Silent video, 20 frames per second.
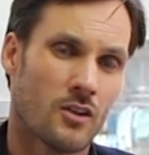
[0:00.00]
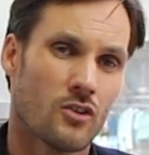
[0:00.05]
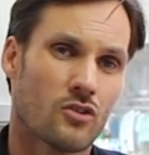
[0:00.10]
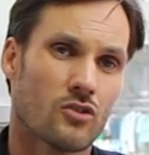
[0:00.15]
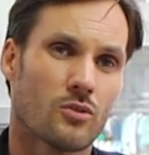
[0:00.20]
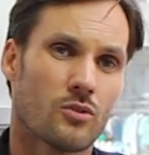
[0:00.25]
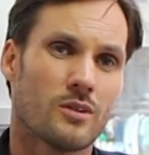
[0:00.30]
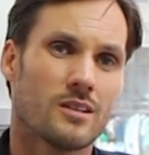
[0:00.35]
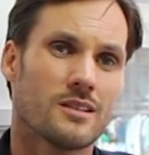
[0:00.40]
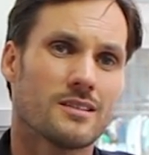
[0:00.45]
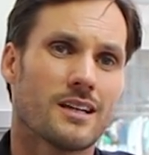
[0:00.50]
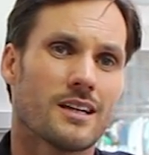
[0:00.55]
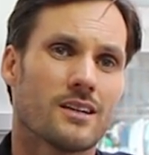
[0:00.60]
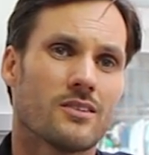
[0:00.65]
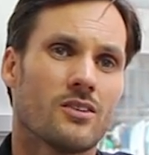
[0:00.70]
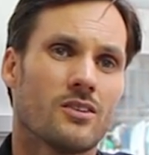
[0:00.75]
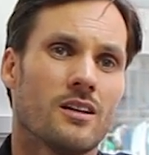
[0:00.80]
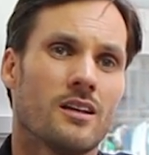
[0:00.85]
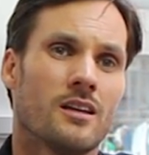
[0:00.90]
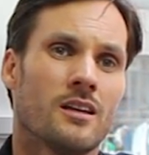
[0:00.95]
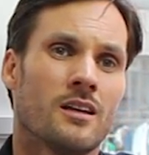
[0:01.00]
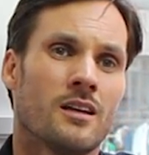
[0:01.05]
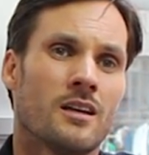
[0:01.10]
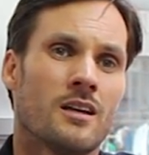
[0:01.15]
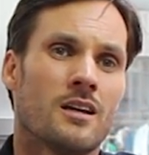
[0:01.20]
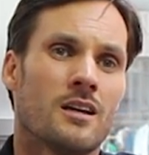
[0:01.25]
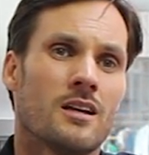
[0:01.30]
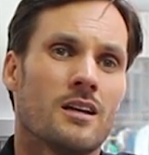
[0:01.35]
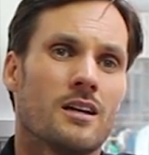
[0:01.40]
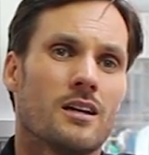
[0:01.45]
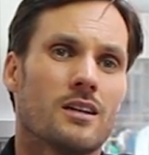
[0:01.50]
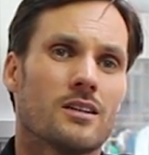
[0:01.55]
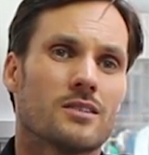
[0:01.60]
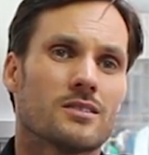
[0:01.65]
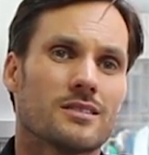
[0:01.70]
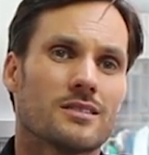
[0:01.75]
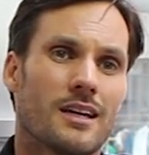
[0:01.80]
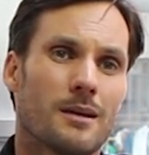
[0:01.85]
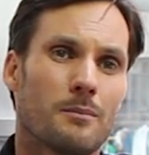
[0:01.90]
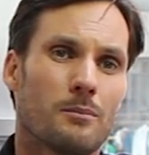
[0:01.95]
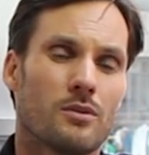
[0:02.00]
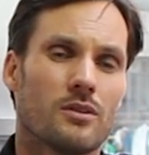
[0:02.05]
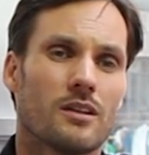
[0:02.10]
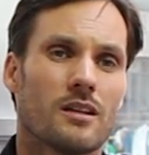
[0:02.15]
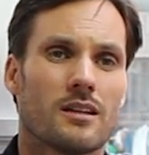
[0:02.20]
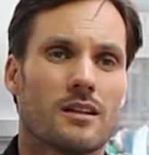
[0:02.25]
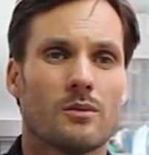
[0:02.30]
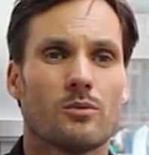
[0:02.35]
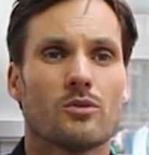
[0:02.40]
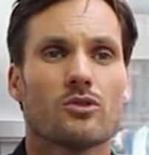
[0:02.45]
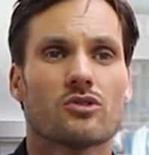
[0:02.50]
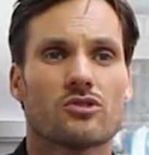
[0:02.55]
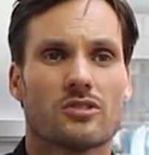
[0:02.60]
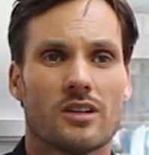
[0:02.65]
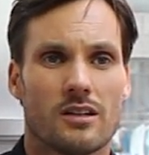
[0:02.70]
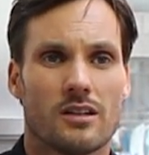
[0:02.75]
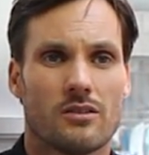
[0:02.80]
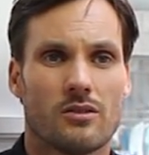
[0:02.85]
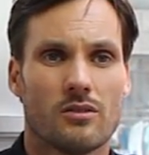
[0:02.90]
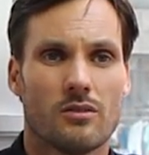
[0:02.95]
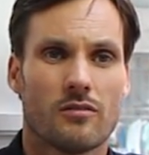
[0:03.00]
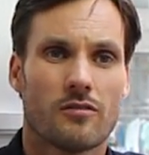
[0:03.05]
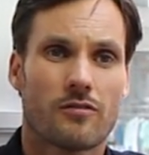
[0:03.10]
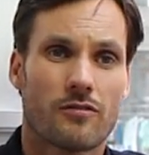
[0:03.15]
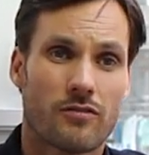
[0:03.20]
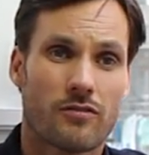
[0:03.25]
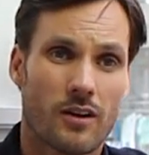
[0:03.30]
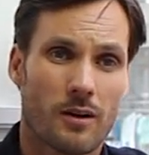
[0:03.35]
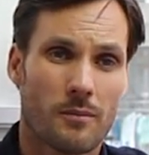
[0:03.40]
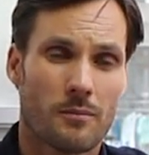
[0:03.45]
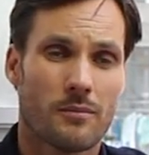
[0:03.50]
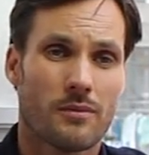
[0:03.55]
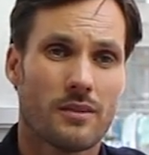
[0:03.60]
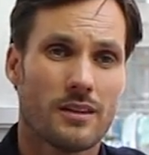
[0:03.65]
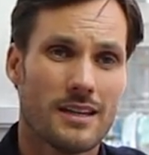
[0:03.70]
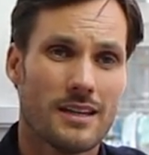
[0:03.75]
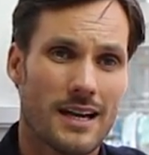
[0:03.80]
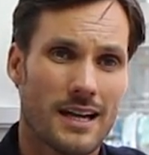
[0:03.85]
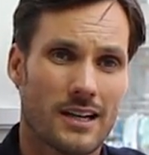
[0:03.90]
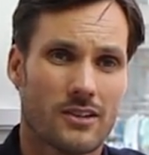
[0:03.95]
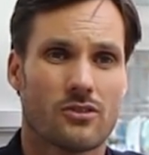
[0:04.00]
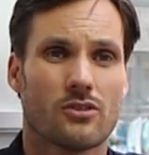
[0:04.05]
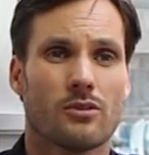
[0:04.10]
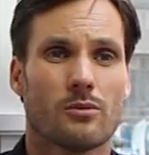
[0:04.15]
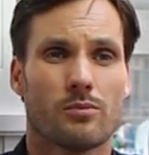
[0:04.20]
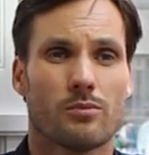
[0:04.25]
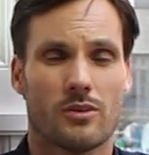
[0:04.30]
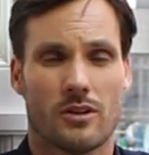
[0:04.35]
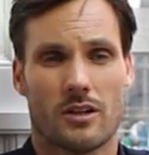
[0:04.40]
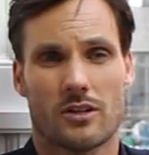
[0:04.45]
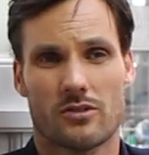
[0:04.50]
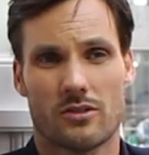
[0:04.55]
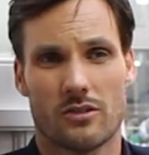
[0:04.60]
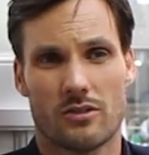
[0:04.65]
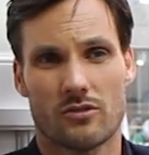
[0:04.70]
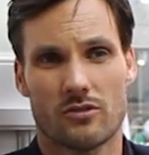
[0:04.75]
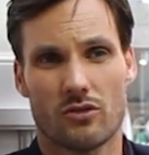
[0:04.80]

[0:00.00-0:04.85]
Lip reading: So it's actually a sample that they will send you from the actual production,